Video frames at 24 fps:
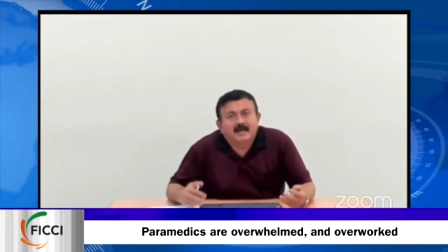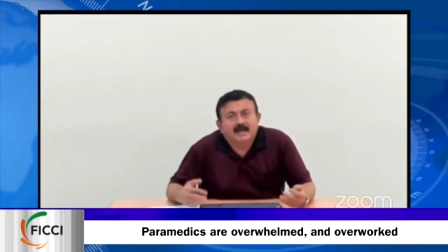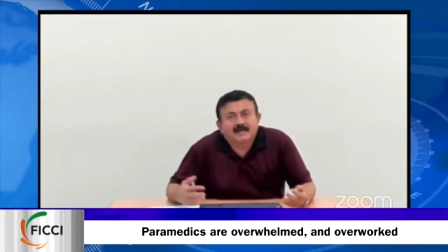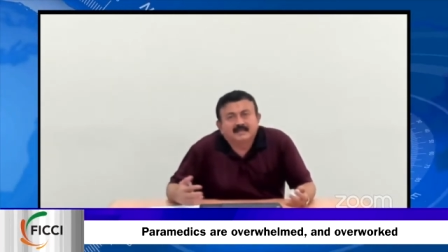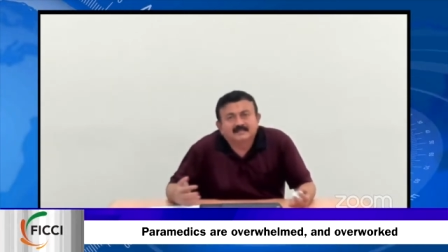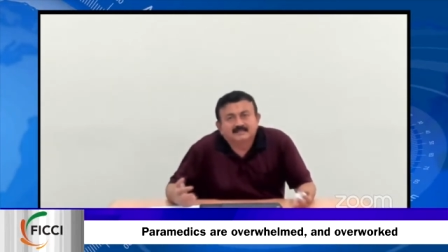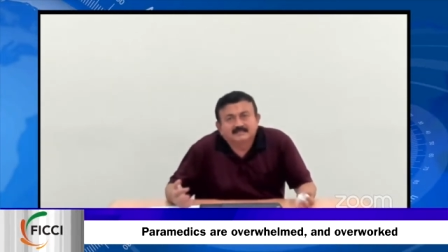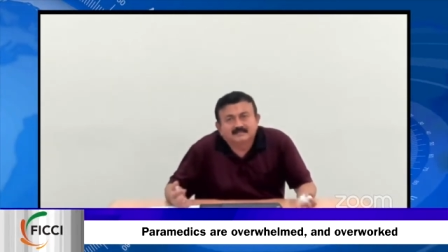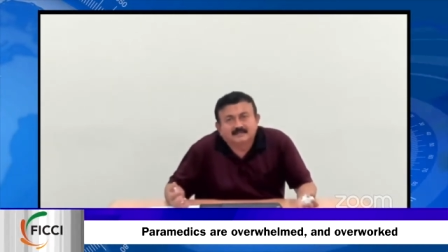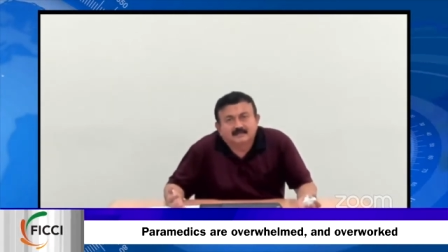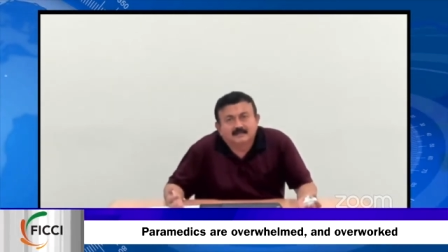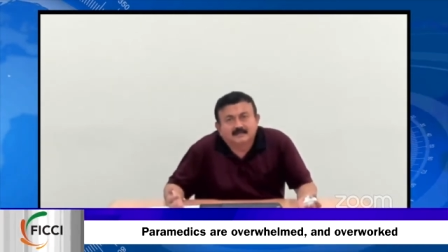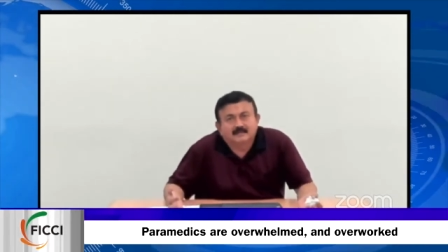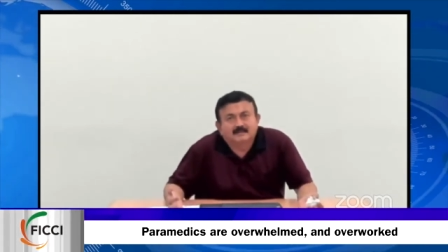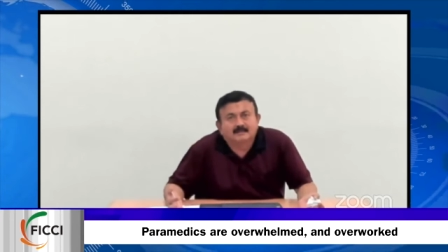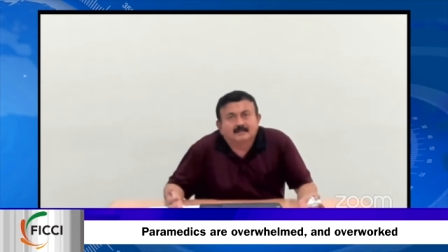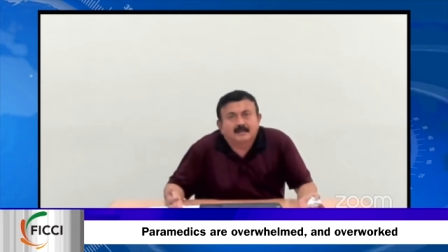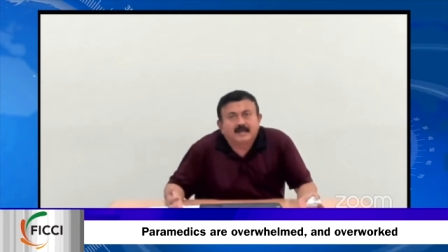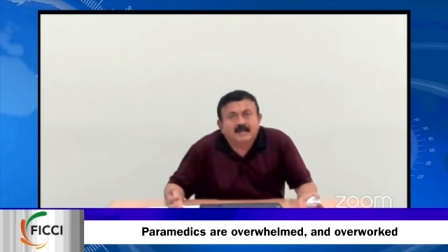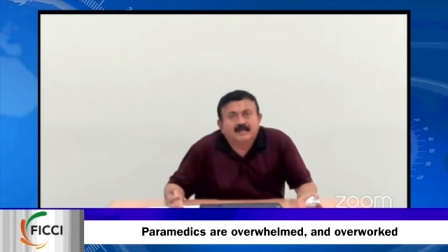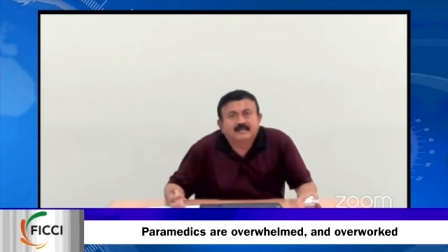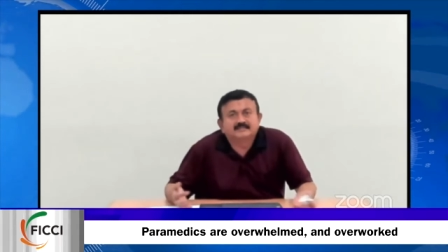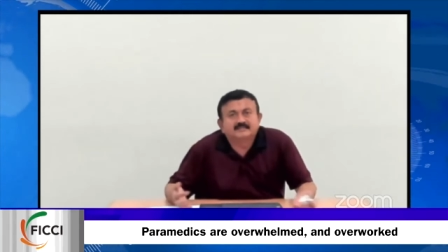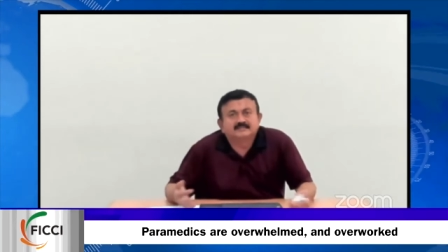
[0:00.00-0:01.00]
as,
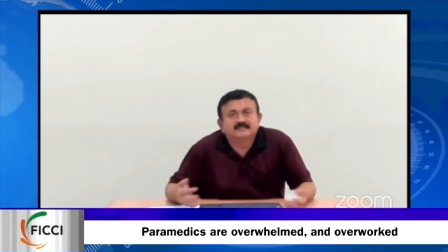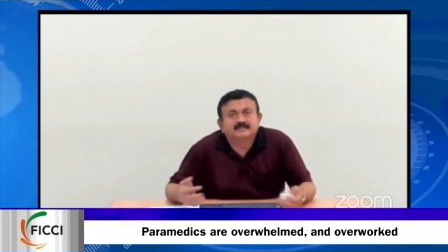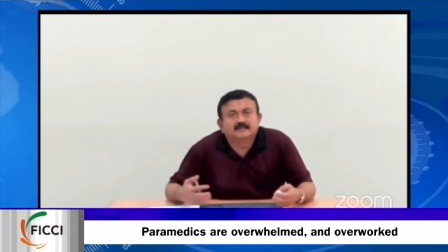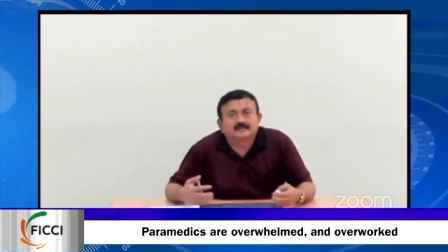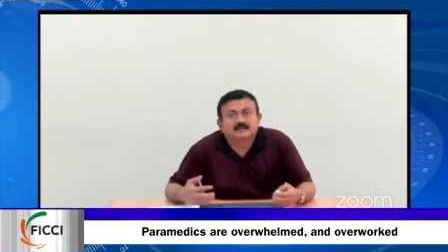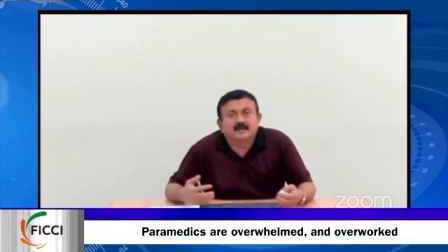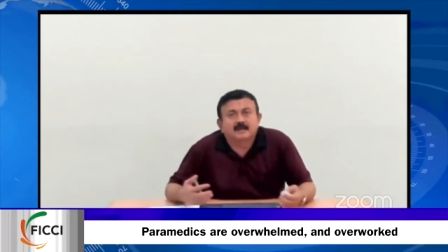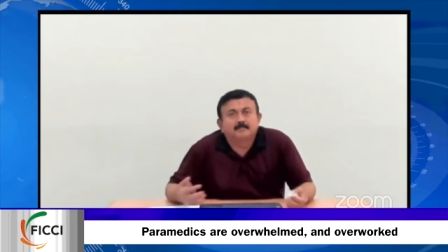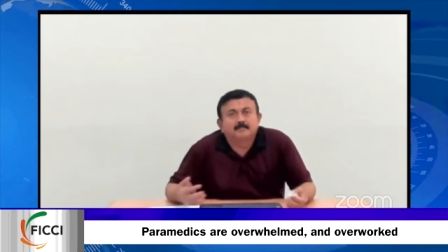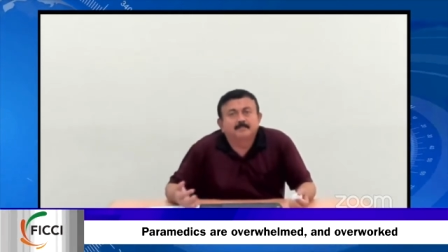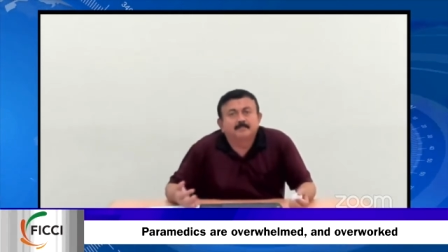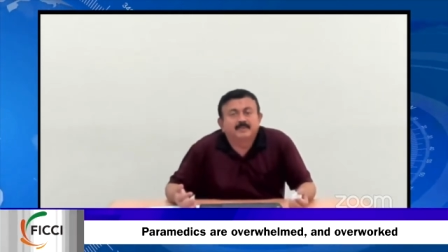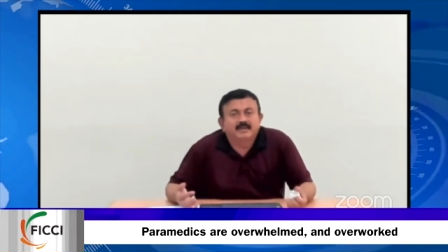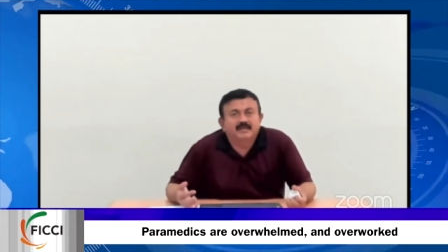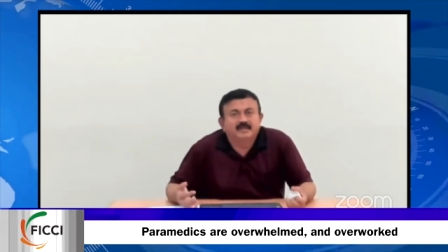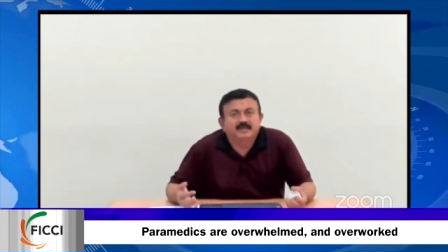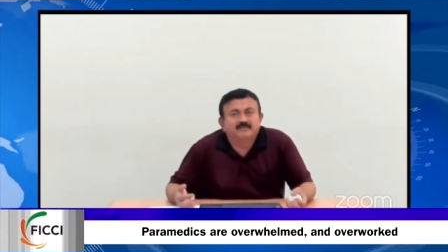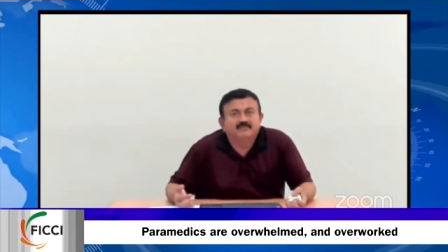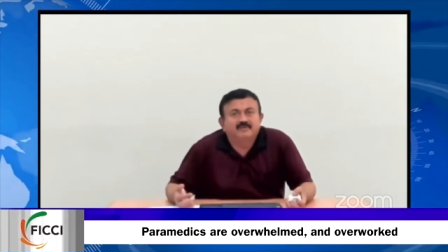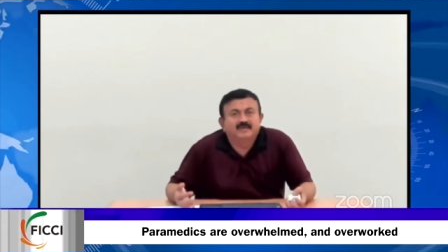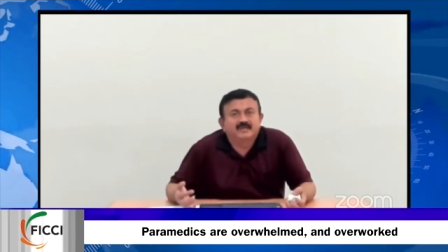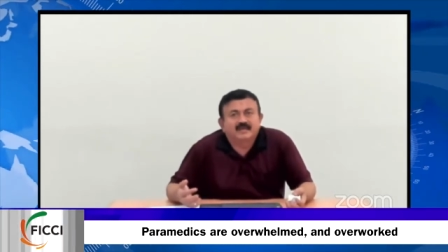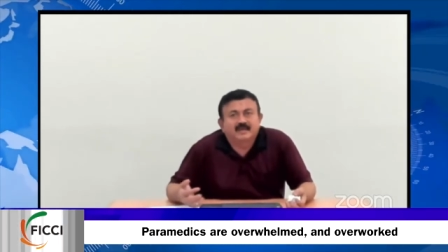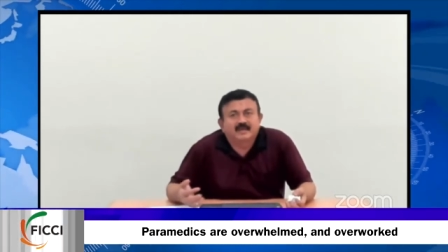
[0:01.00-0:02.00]
a, as a
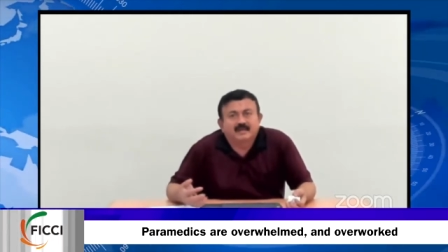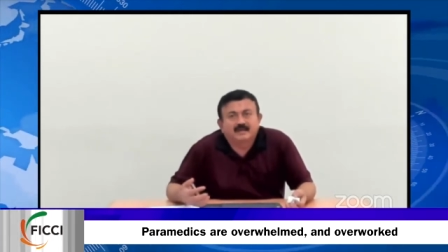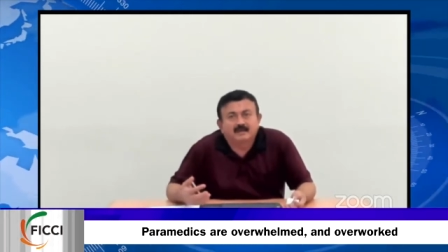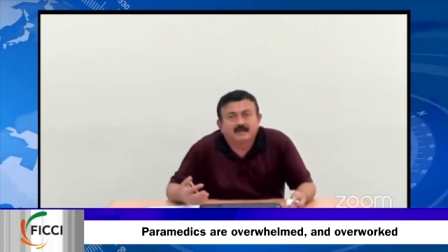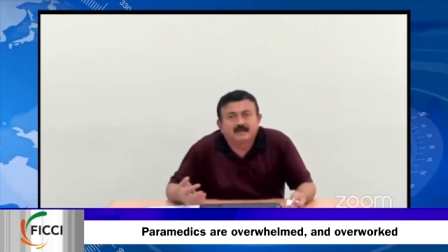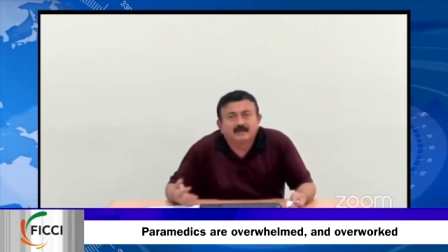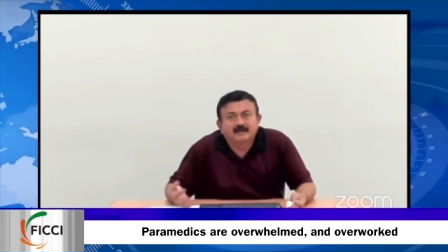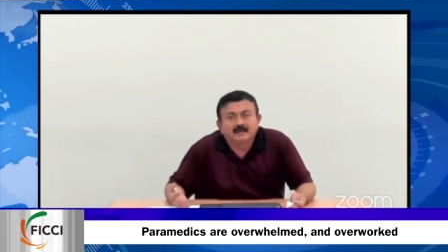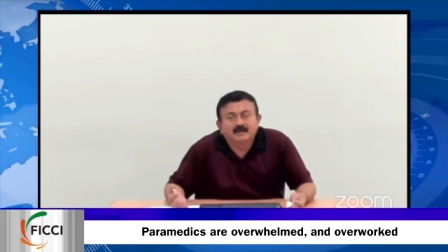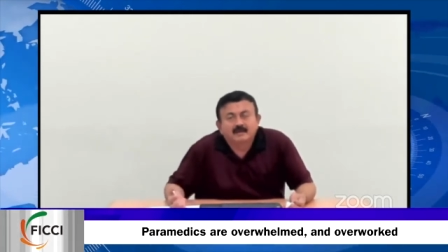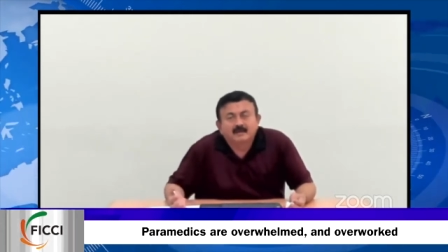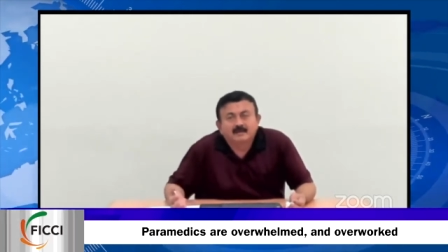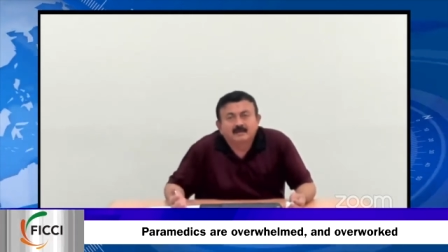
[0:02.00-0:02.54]
company, we can